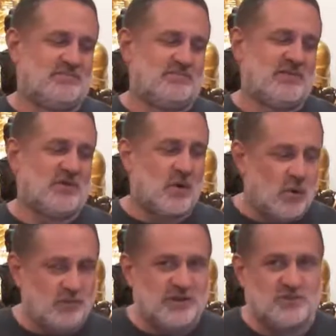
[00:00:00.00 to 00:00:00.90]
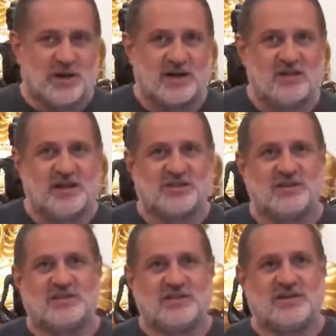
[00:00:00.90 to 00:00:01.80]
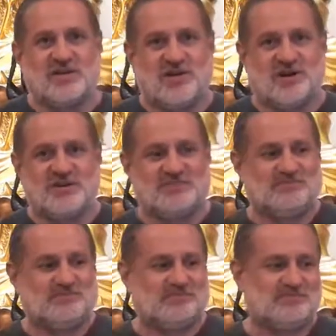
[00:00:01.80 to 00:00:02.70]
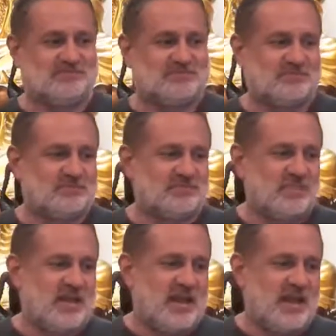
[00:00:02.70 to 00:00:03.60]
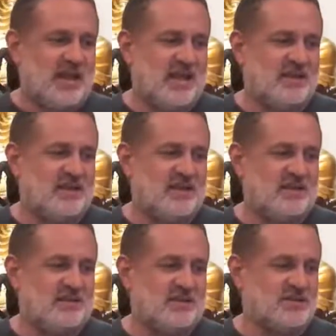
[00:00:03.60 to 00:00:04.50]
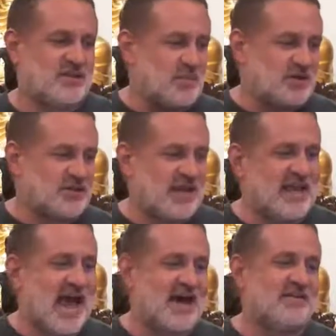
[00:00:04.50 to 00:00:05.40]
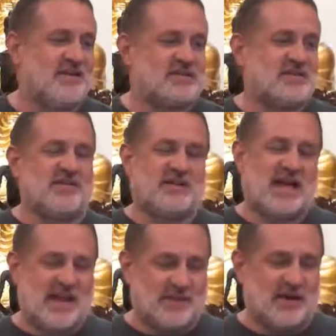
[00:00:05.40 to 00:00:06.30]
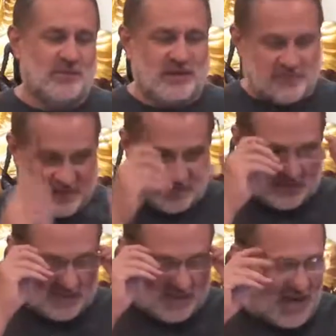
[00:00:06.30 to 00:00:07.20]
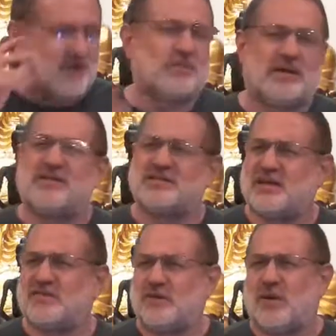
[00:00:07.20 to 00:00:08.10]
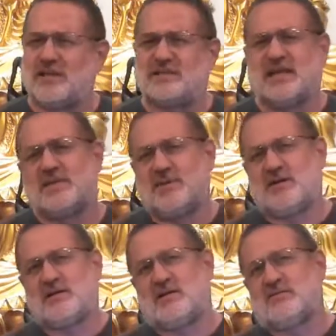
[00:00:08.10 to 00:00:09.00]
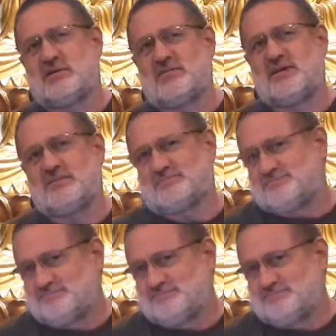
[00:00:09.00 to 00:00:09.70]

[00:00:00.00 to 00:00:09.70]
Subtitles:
if you hold these recollections in your heart. And there's so much I get out of this every time I read this. And I don't read this every Wednesday, but, every